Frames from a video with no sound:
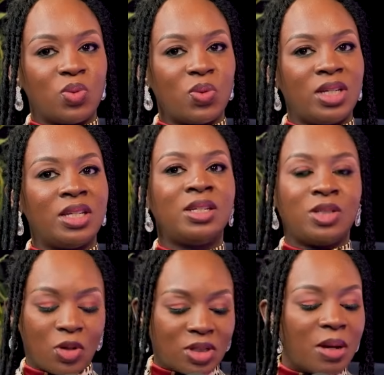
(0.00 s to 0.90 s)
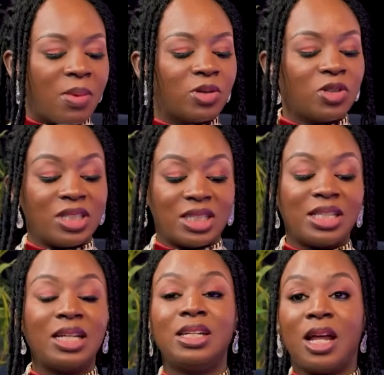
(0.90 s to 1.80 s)
we talked about
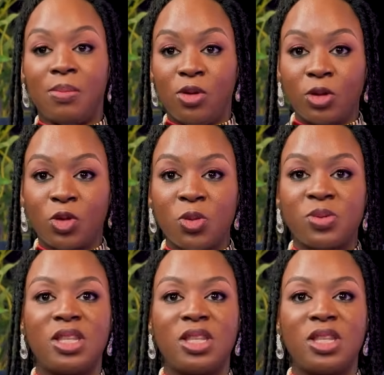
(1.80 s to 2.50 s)
understanding our blood groups.